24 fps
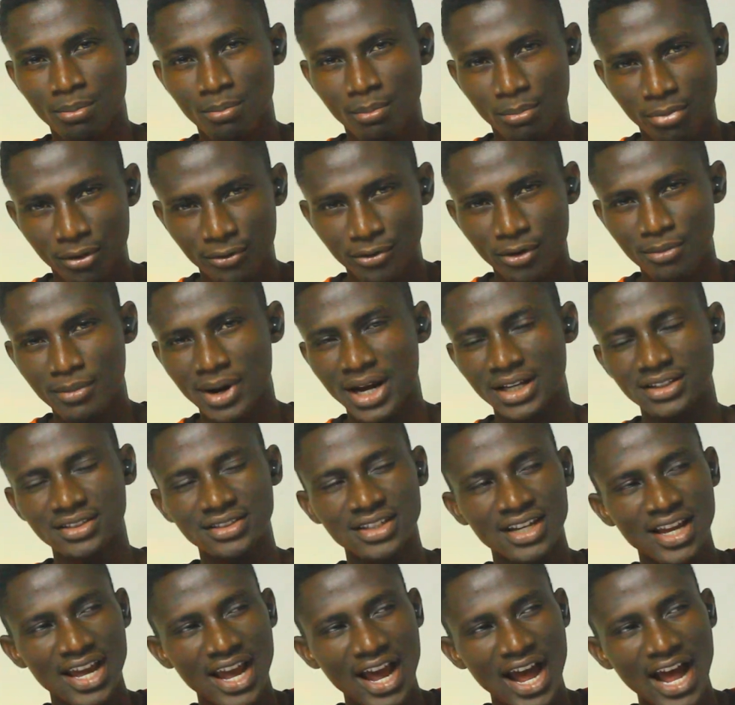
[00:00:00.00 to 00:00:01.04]

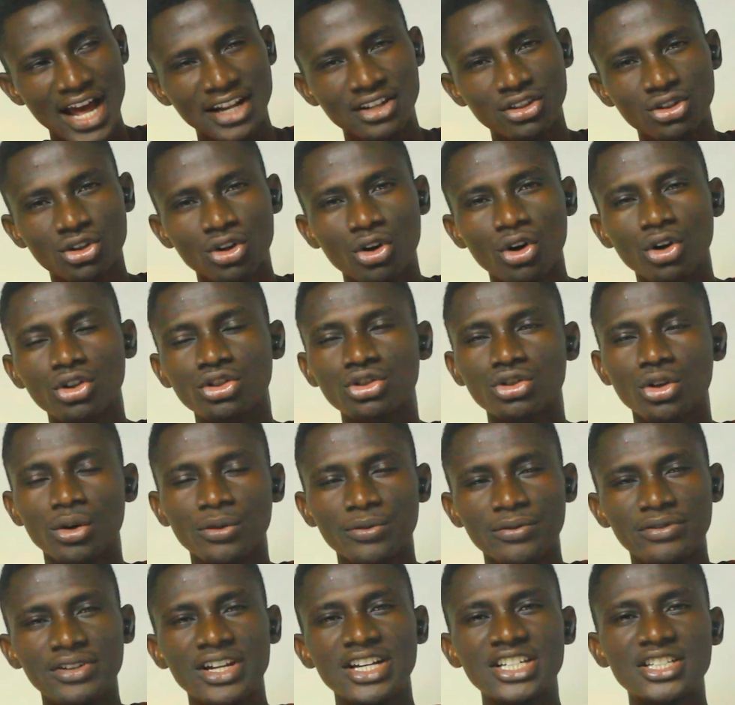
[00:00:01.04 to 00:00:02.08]
performance at the cost
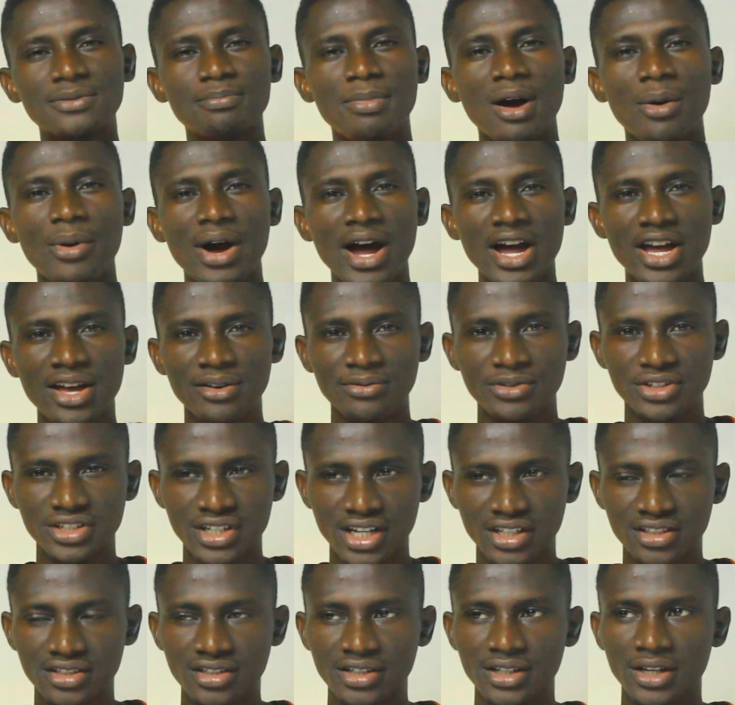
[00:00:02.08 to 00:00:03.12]
of less power
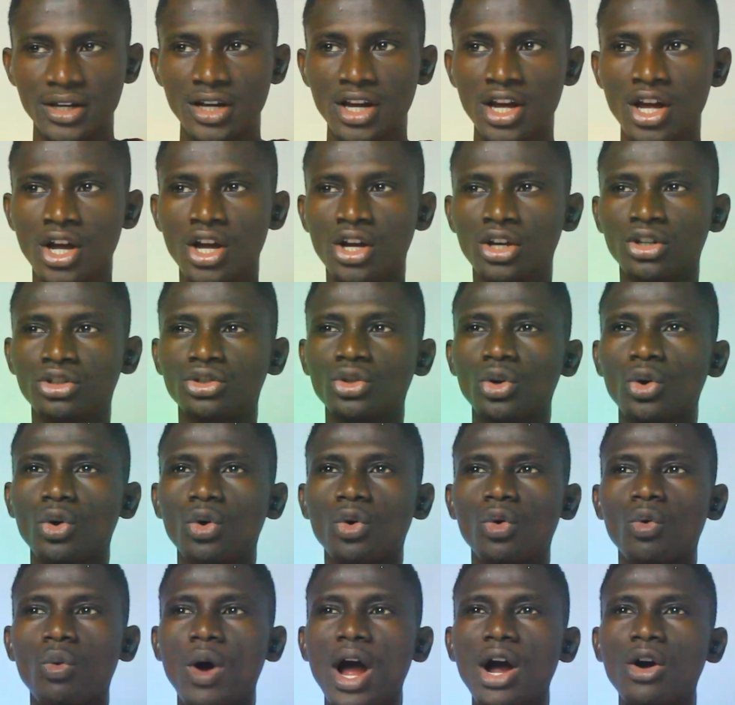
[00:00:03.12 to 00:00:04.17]
efficiency. So
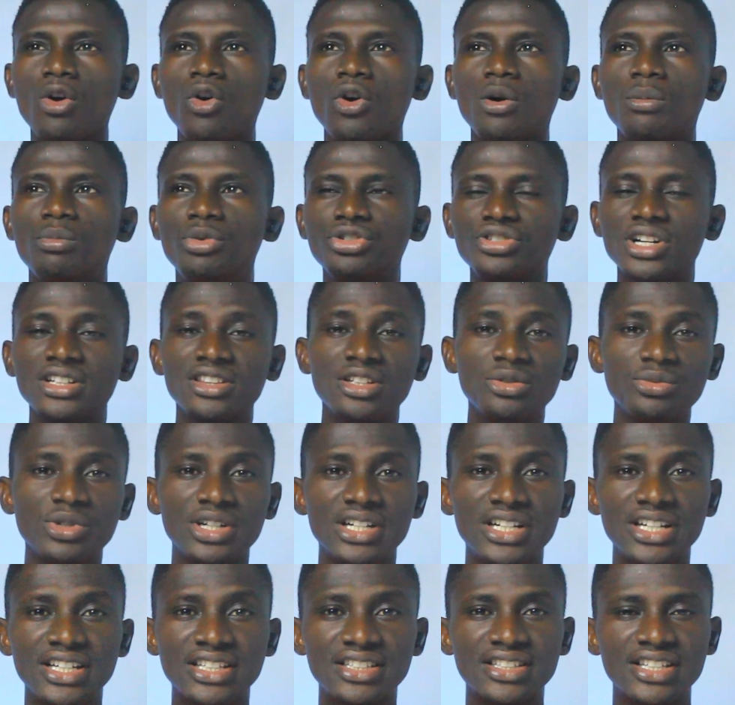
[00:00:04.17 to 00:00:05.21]
Qualcomm recently
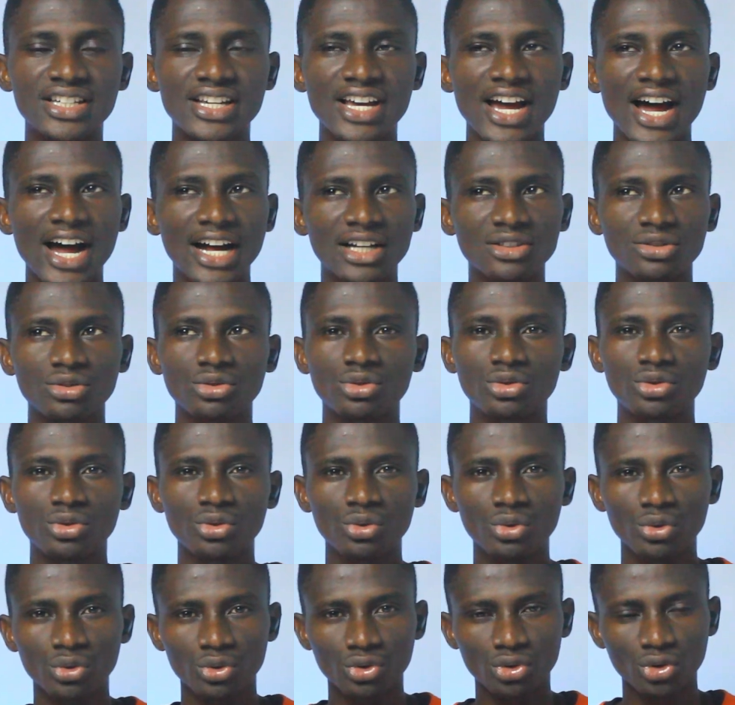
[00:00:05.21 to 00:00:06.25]
released the
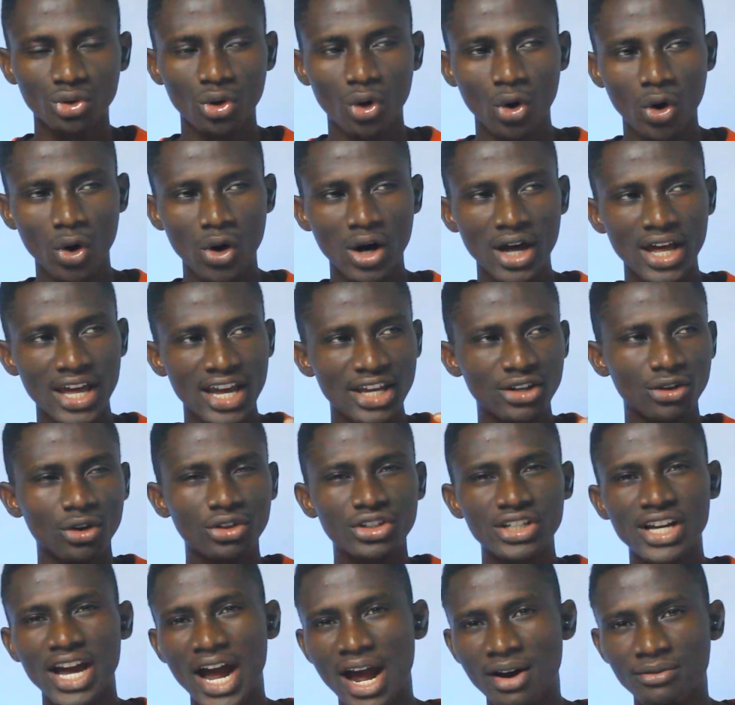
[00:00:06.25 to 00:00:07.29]
AnTuTu score, and
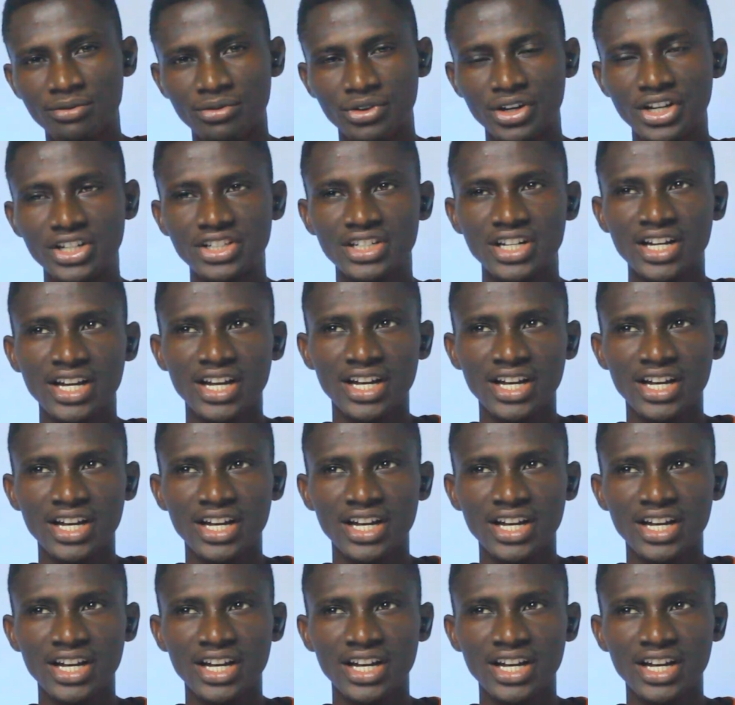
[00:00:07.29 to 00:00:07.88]
on the average,